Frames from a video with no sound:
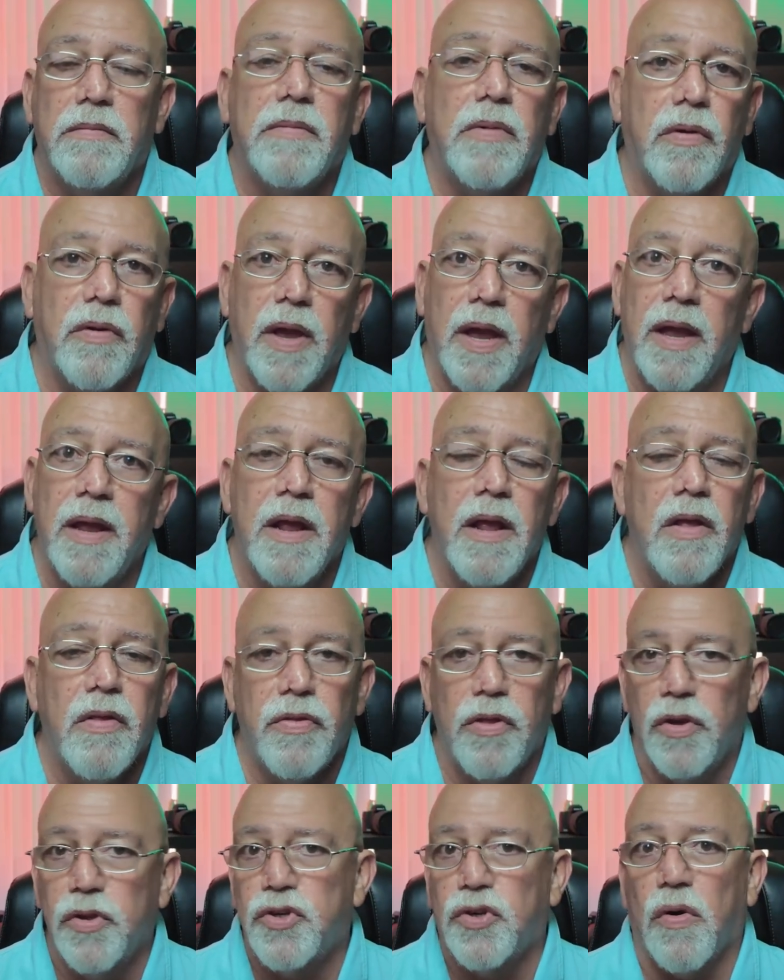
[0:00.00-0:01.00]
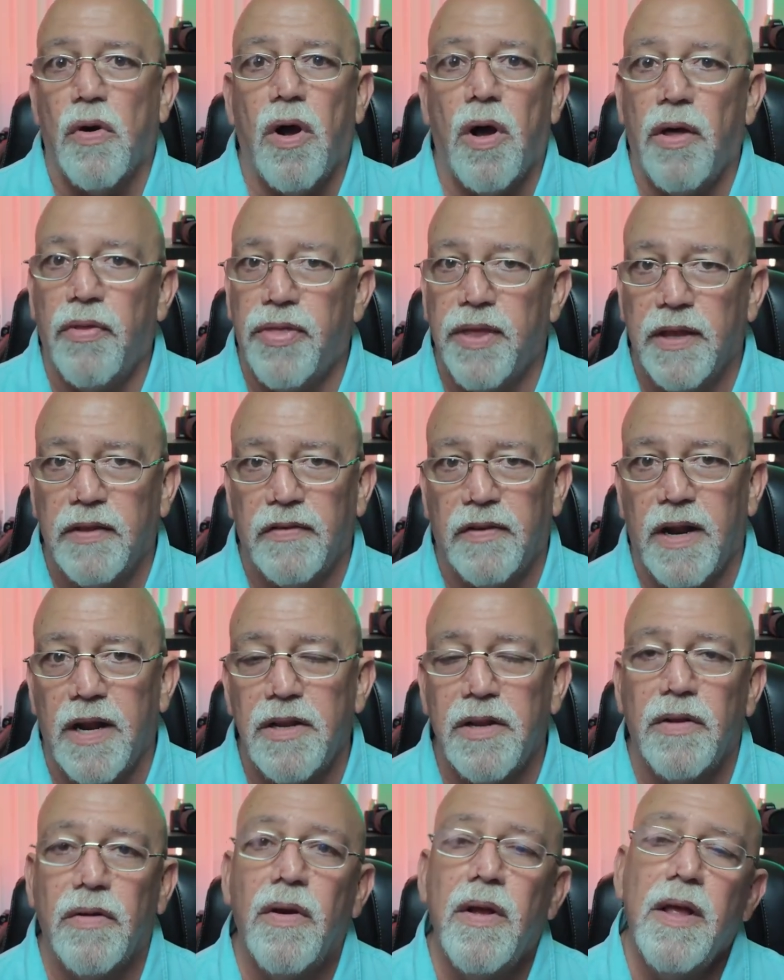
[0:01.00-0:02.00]
Okay? Those are all things that I
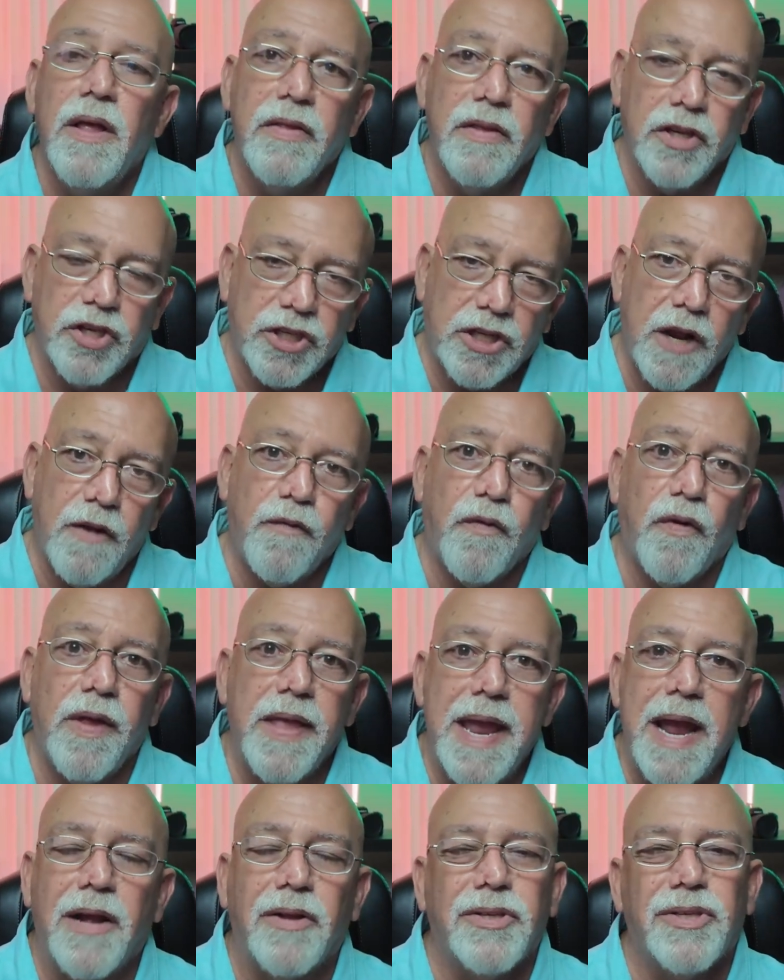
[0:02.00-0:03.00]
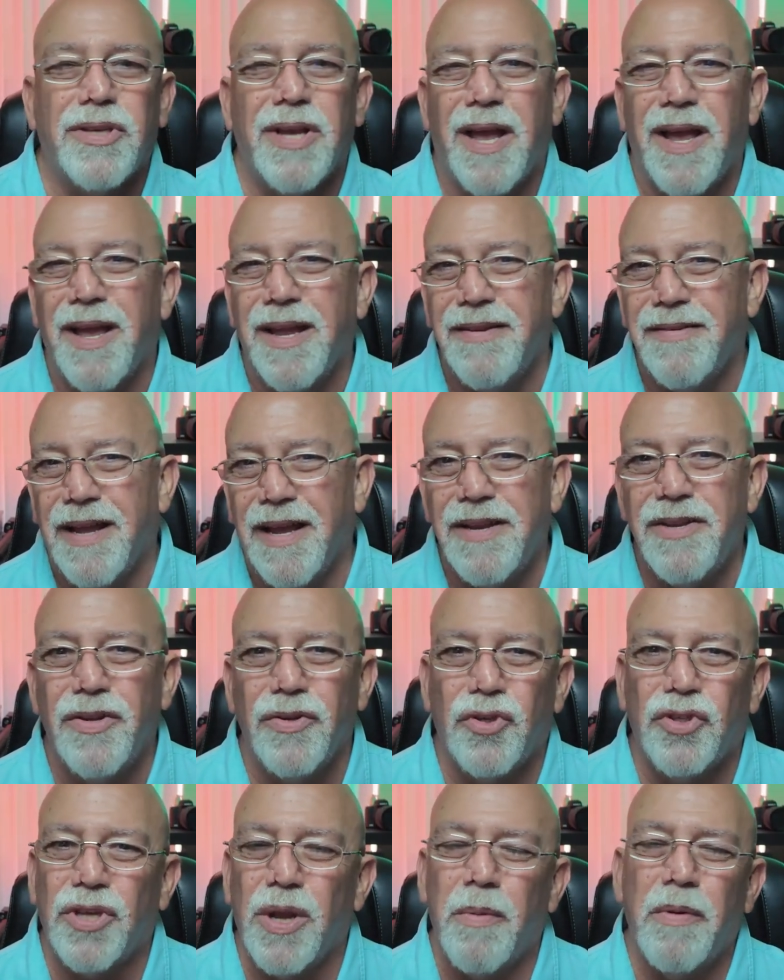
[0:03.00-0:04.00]
do. The stuff for the outside, I
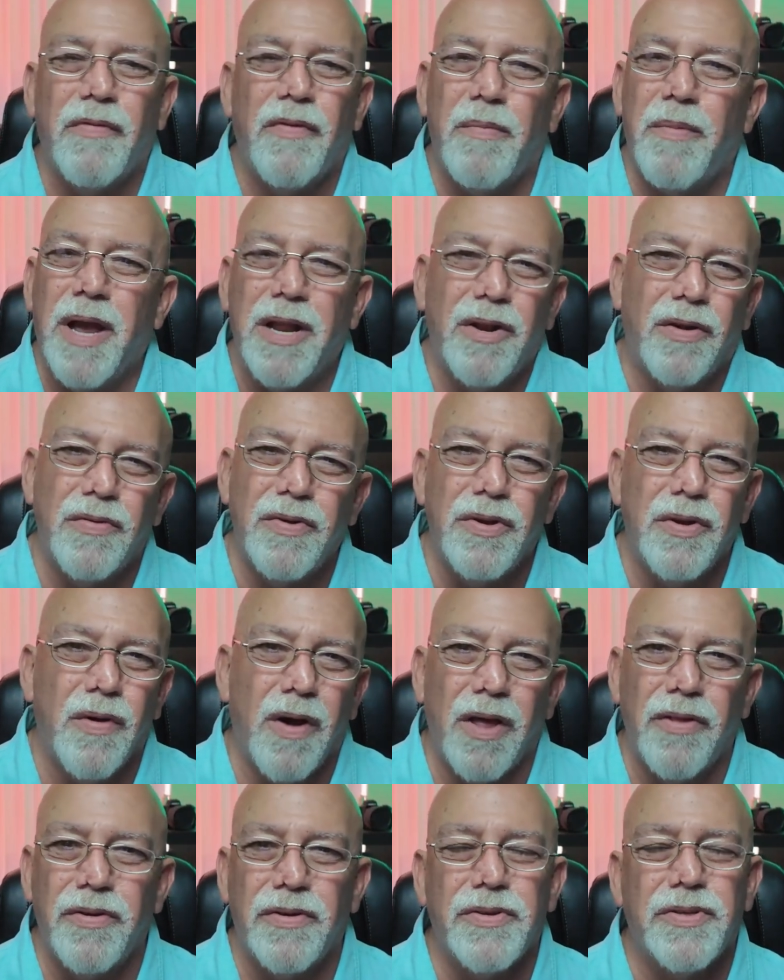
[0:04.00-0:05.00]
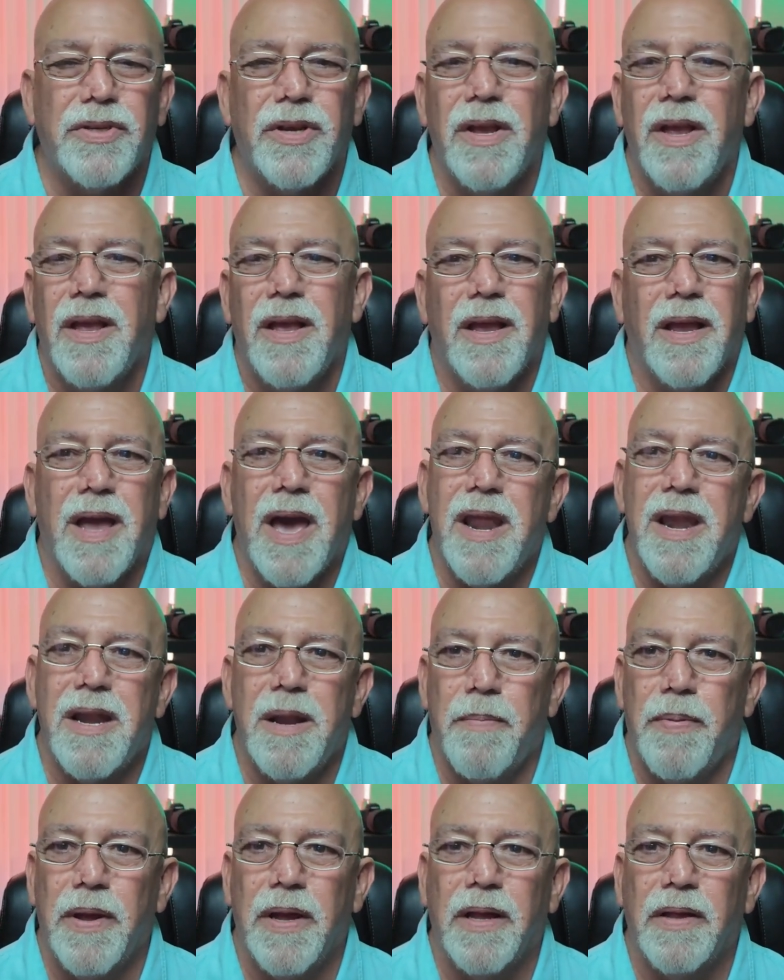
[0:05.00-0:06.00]
do some of them, I don't do others. Kind of
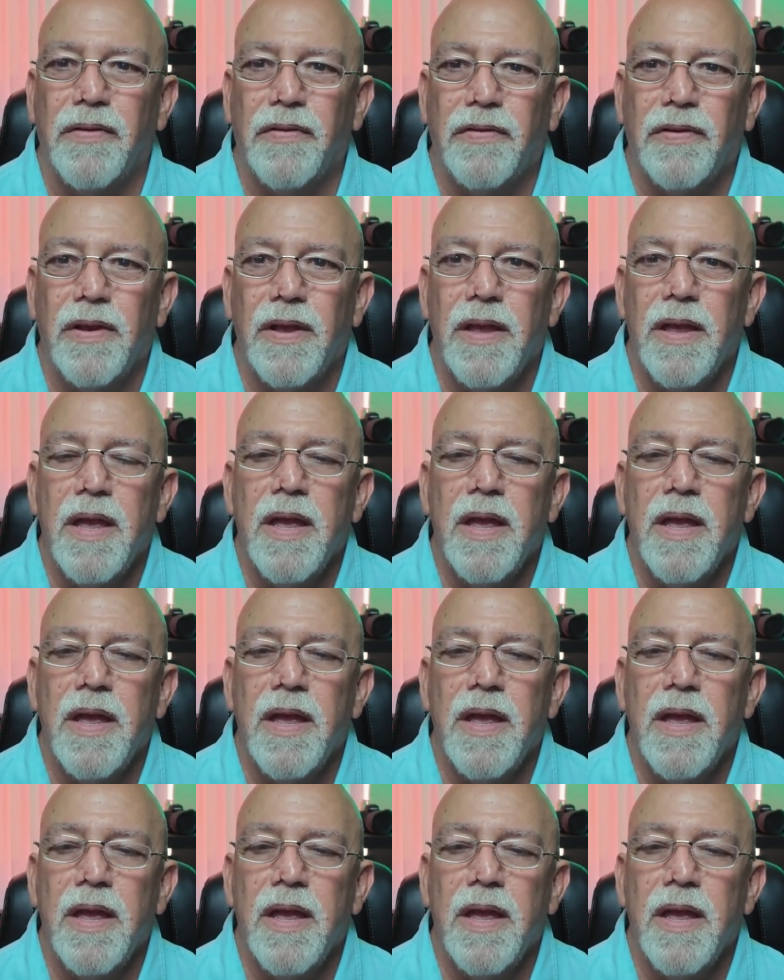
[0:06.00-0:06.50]
depends.